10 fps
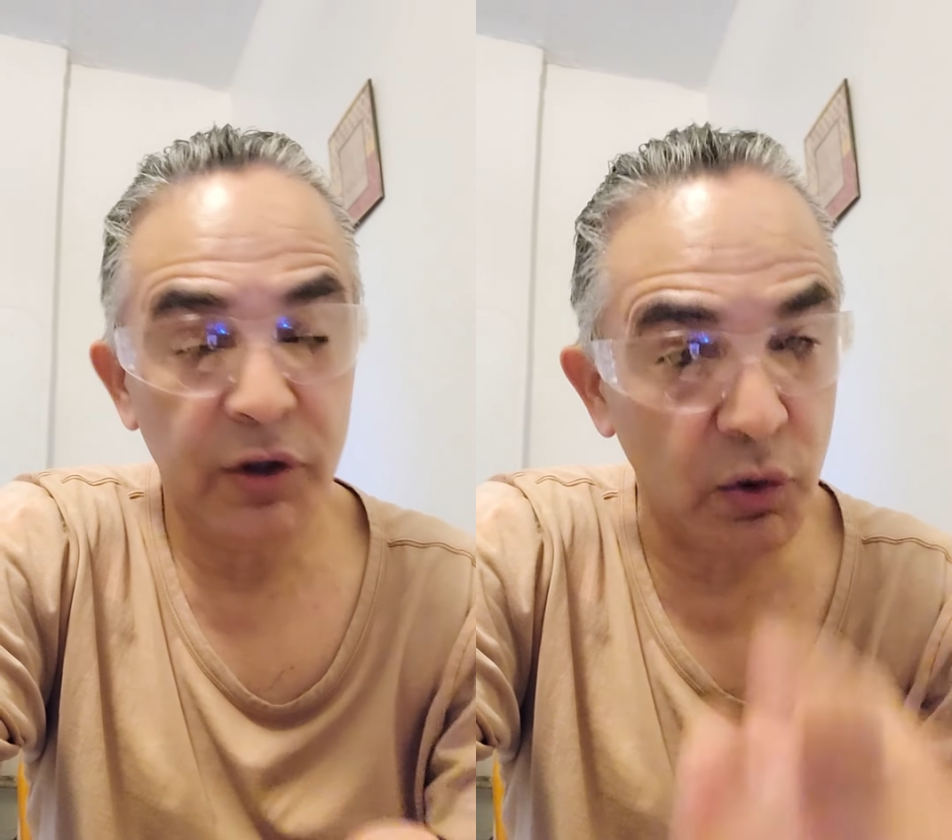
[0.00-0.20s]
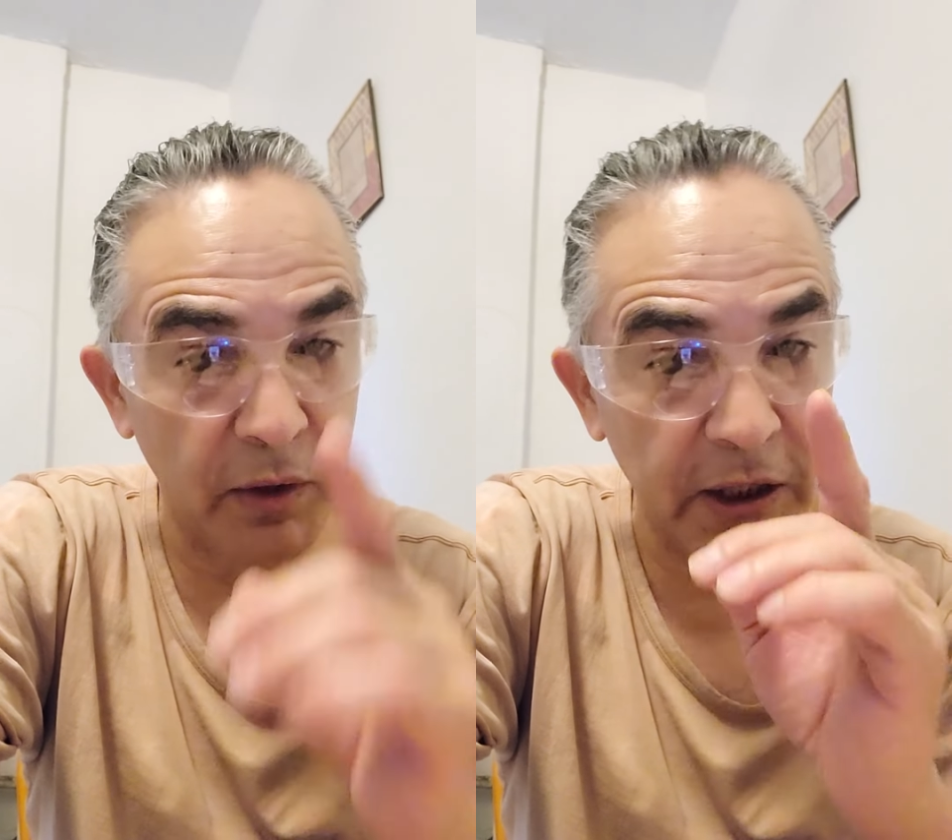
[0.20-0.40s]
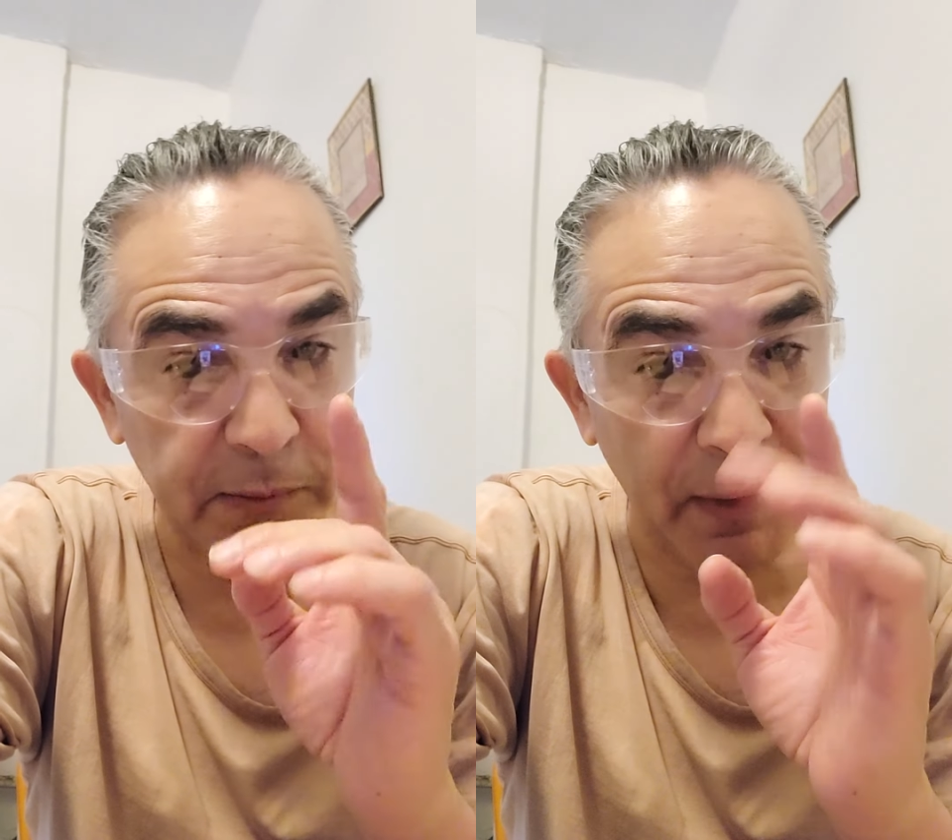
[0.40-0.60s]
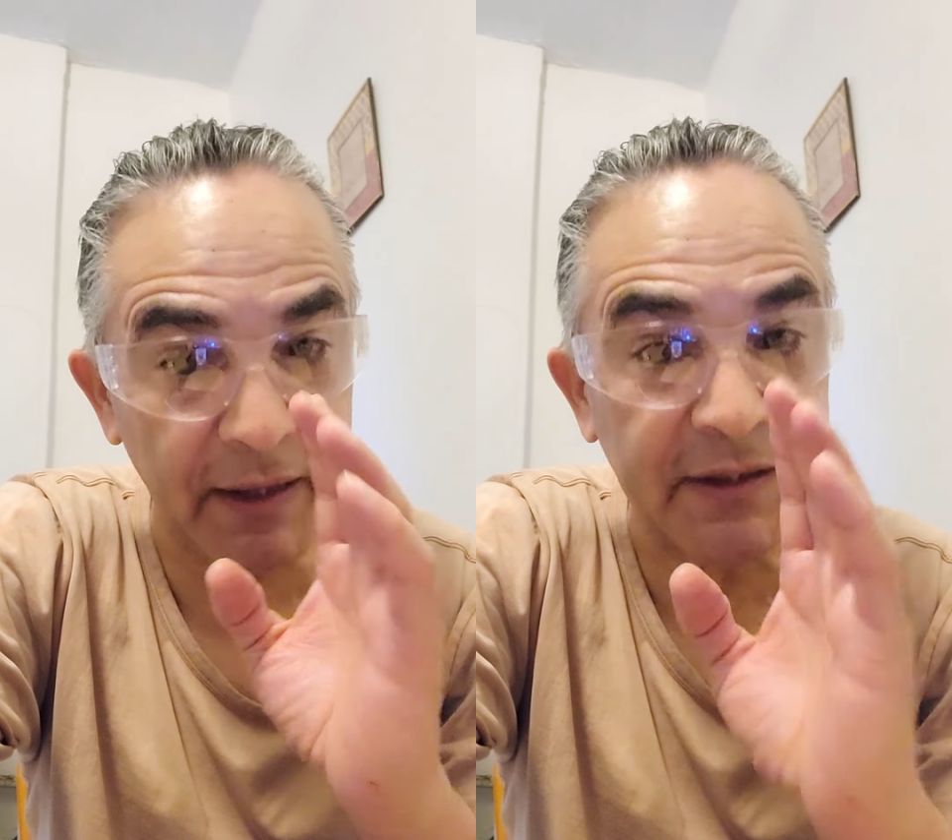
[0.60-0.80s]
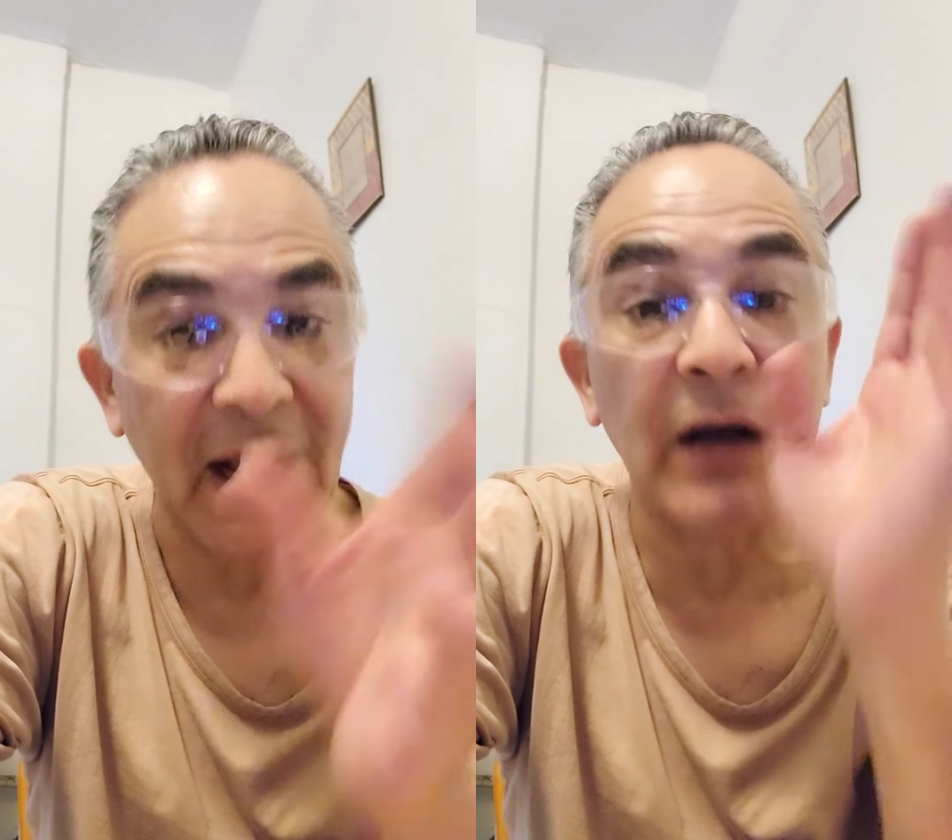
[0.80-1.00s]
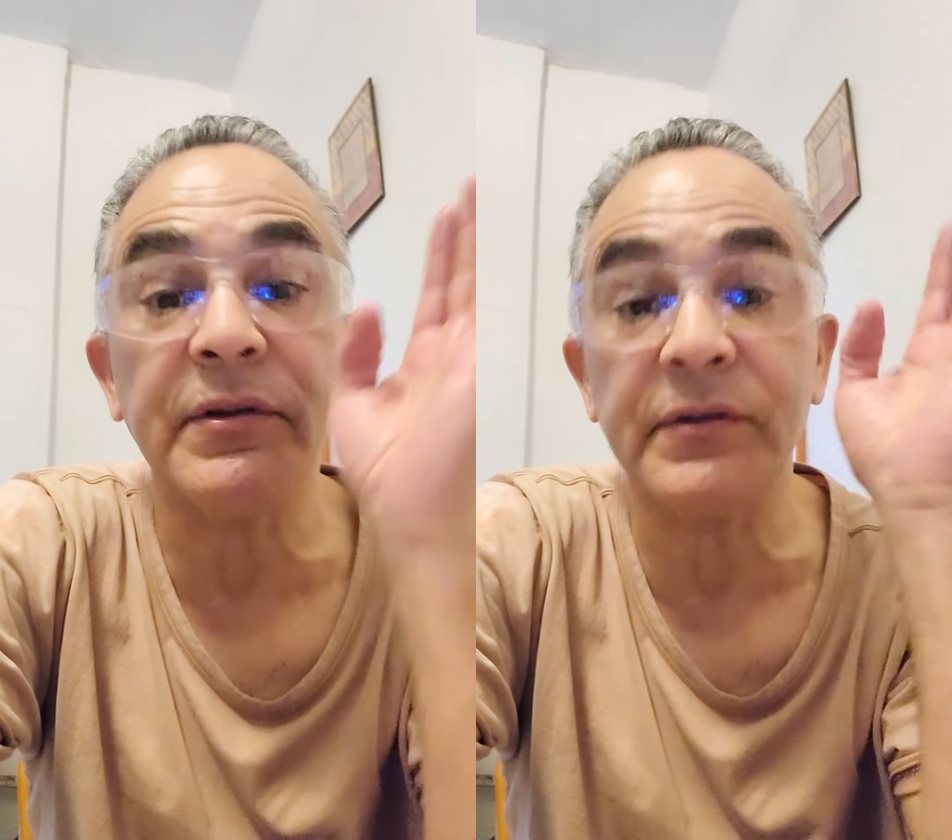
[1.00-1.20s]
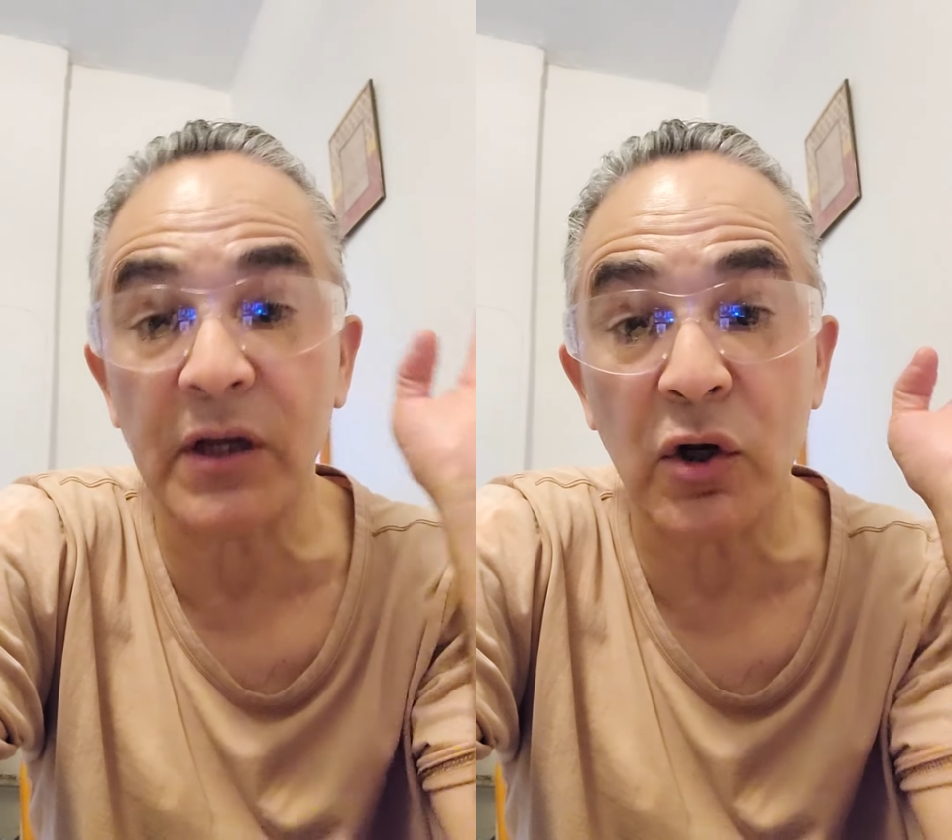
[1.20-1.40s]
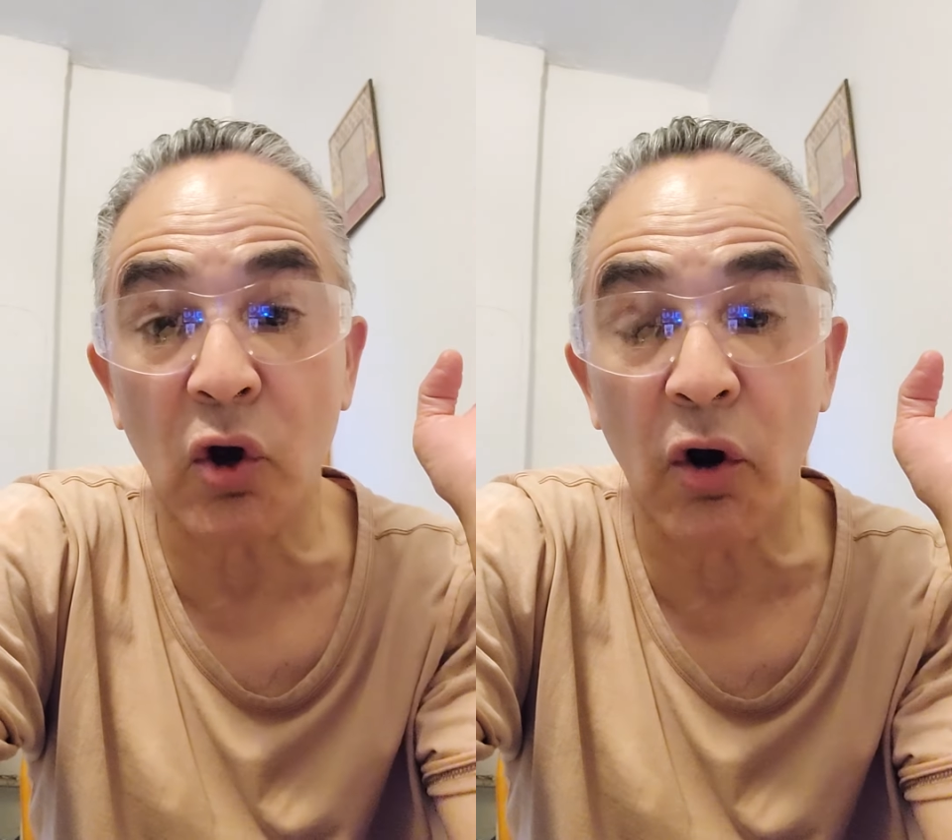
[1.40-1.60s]
You want to spend
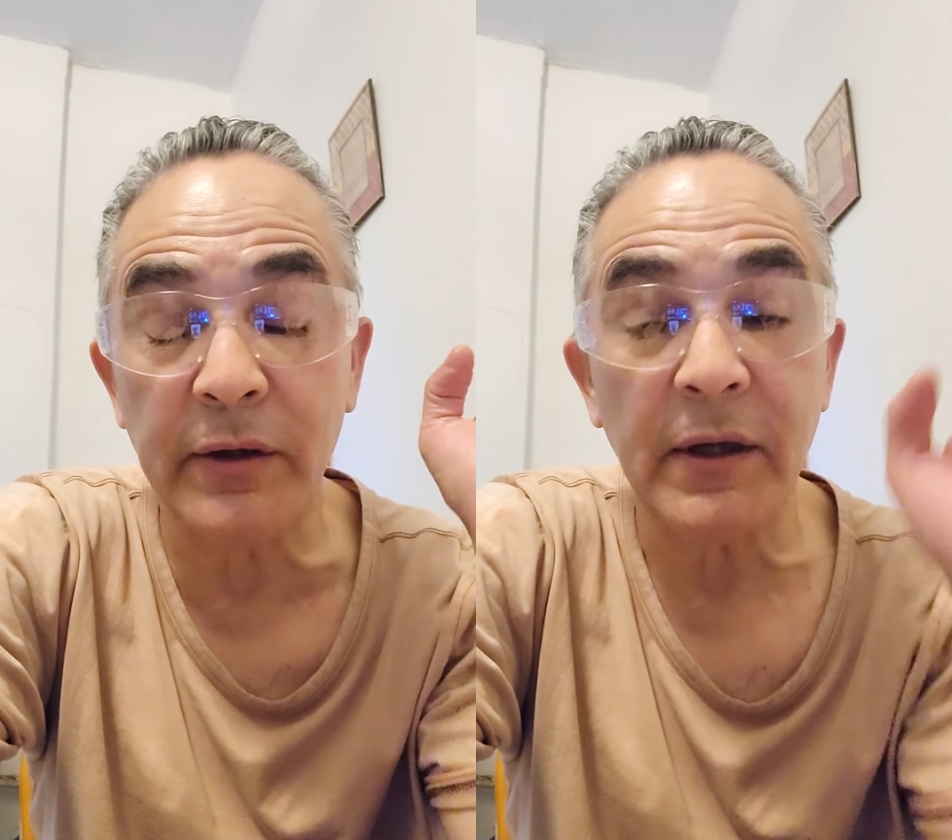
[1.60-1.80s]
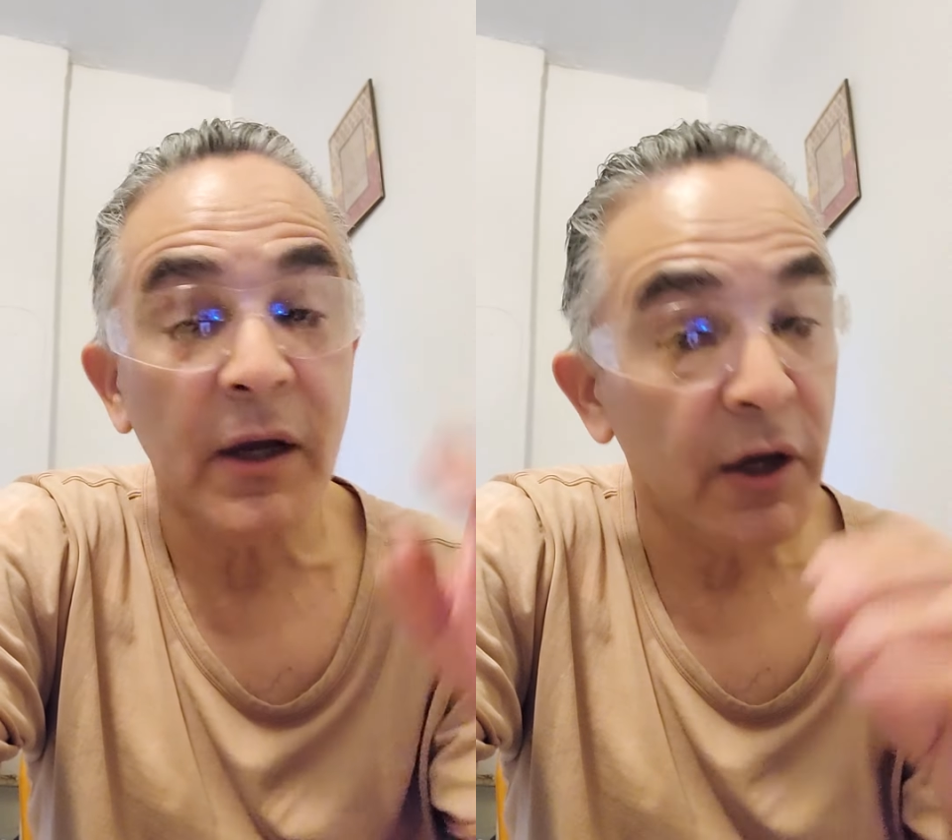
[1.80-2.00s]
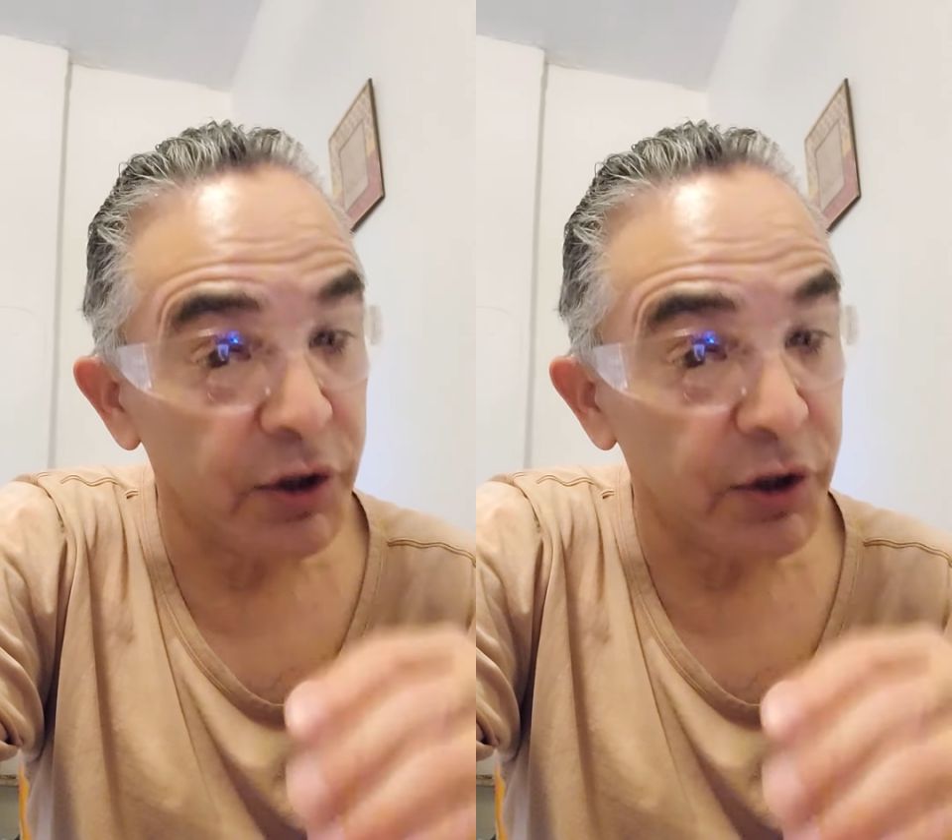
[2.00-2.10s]
thousands in court?